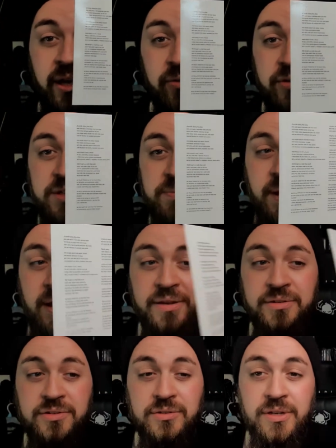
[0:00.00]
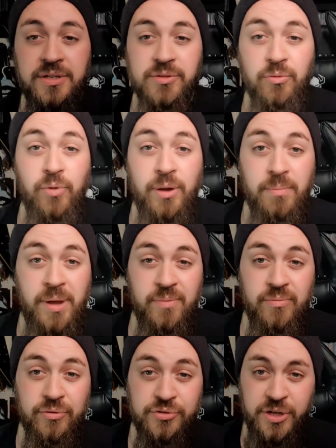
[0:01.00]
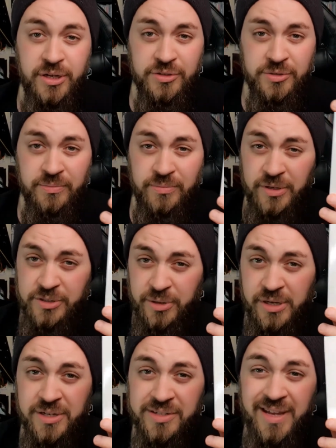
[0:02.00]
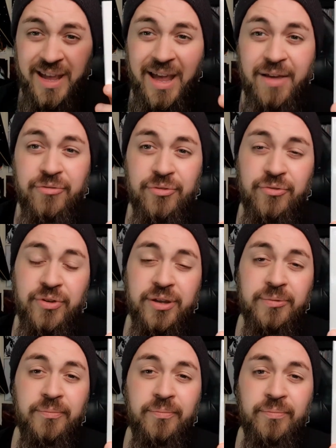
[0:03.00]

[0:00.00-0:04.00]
with this band is a one-man project, so he does everything.